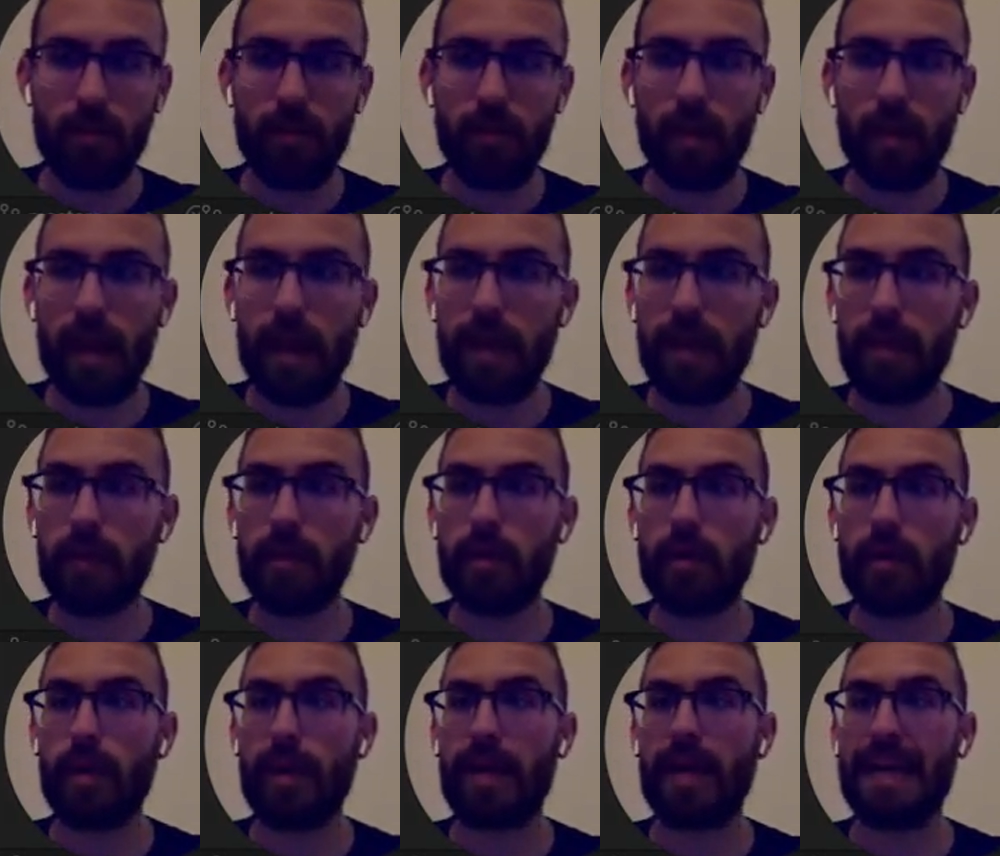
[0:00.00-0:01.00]
and then we
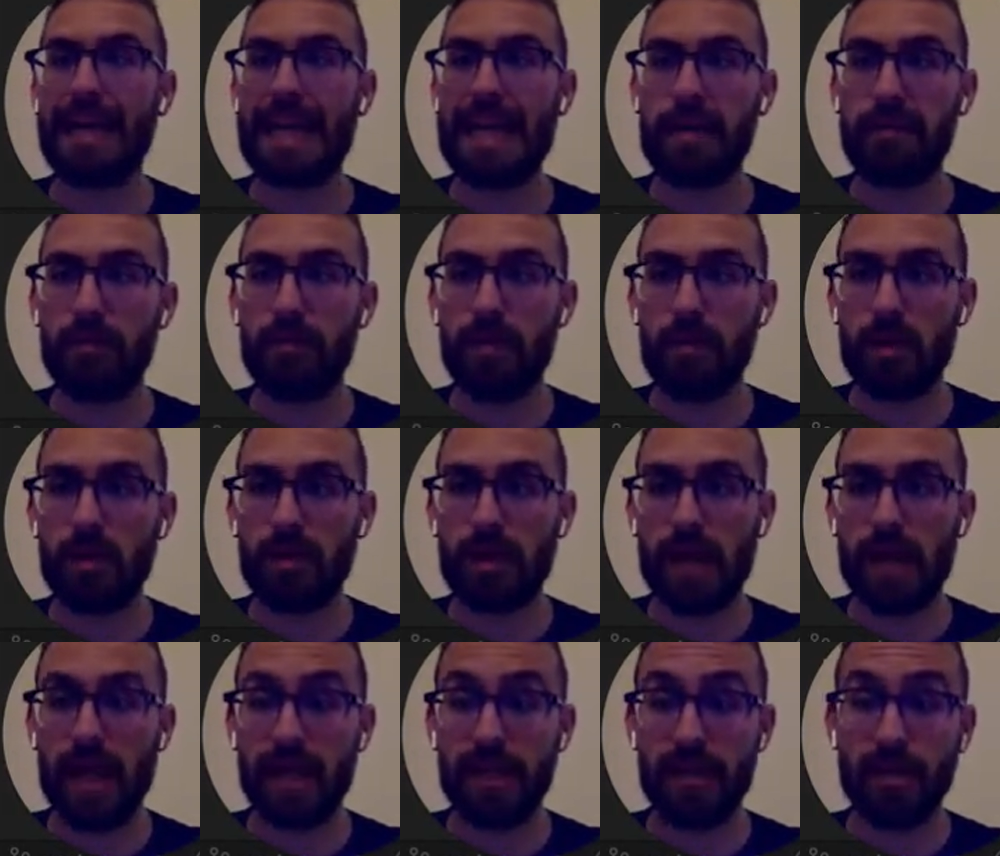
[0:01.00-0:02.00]
create a name for a
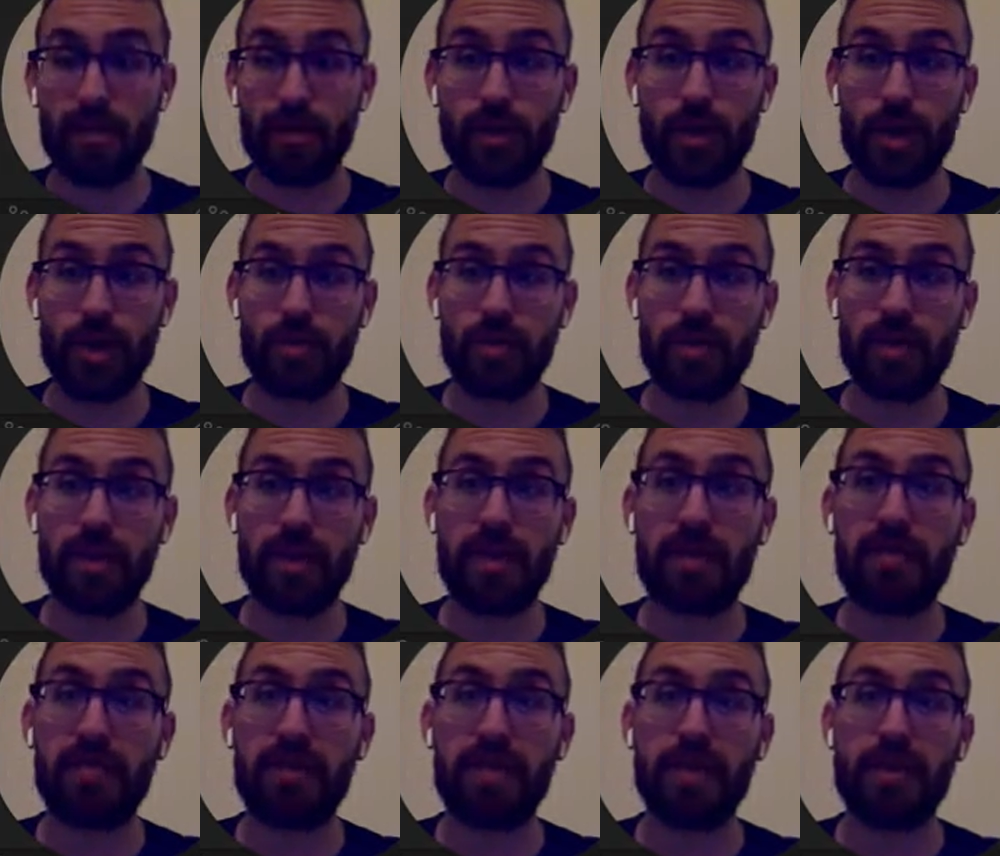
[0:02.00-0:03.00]
class. So generally the
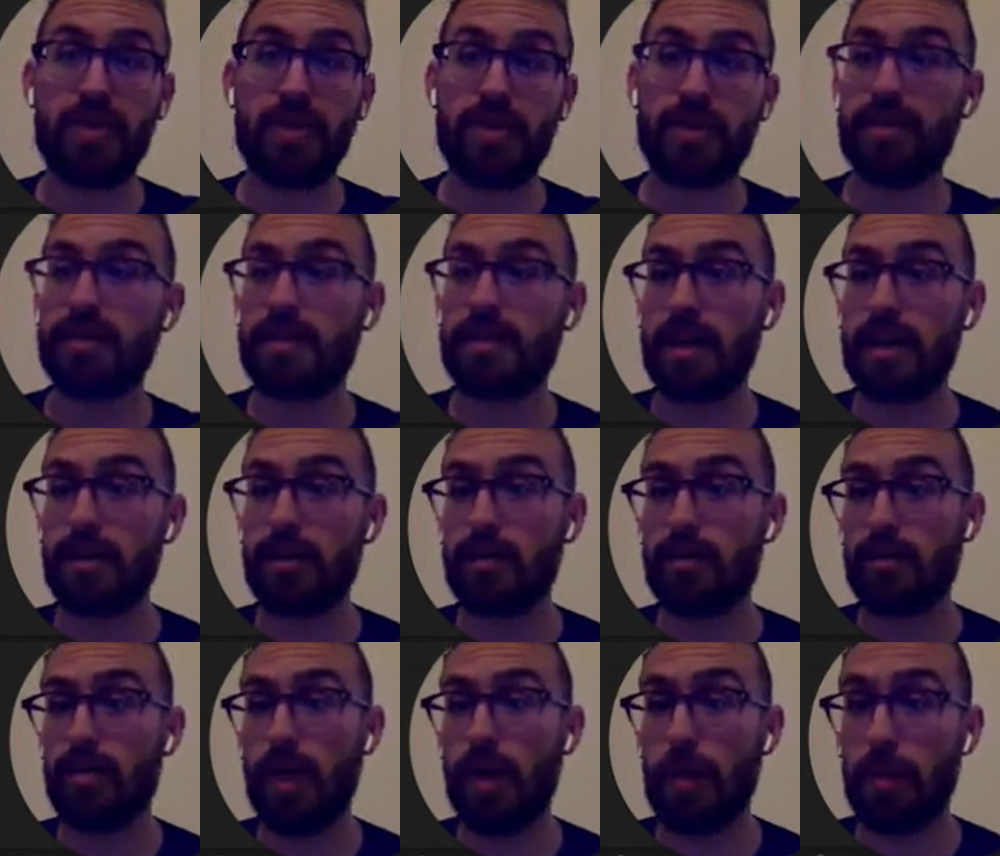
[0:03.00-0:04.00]
convention is that
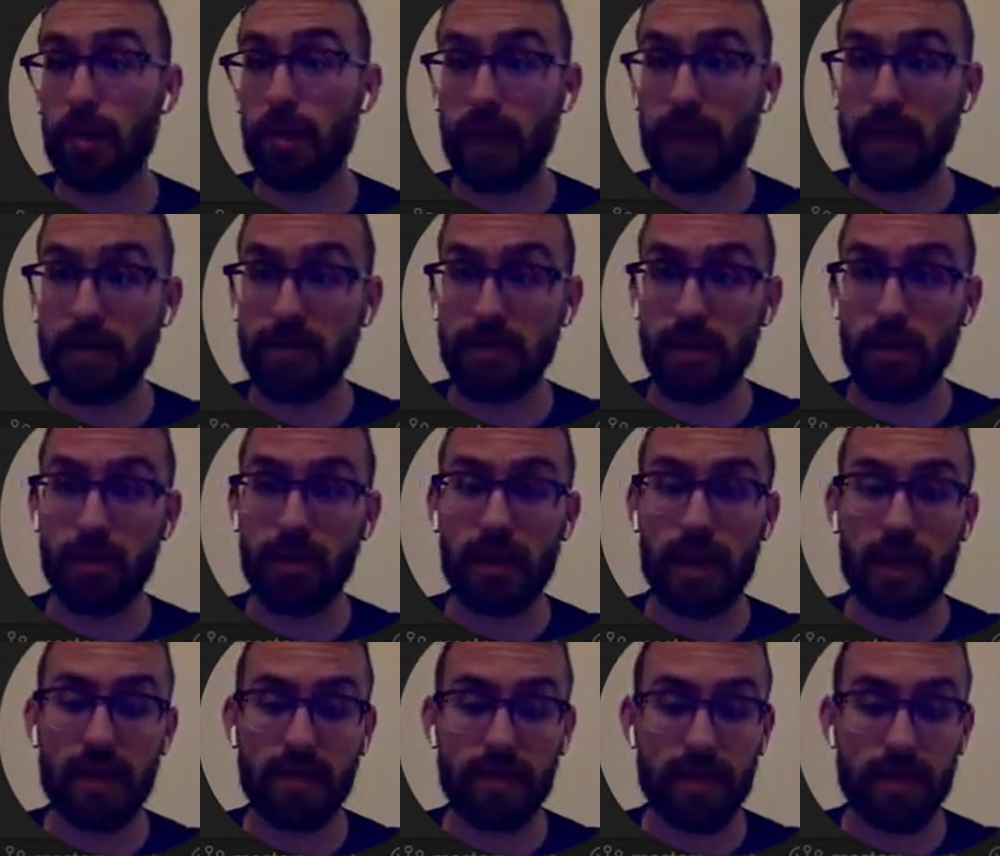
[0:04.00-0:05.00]
you uppercase your
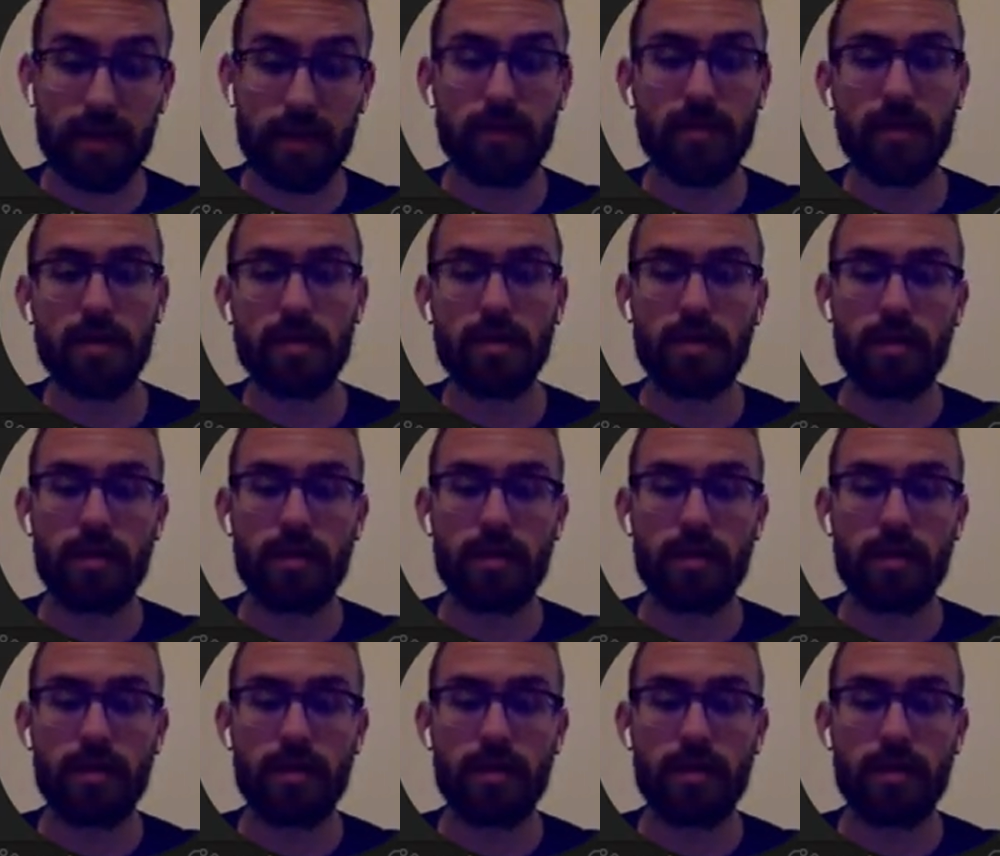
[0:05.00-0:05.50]
class names.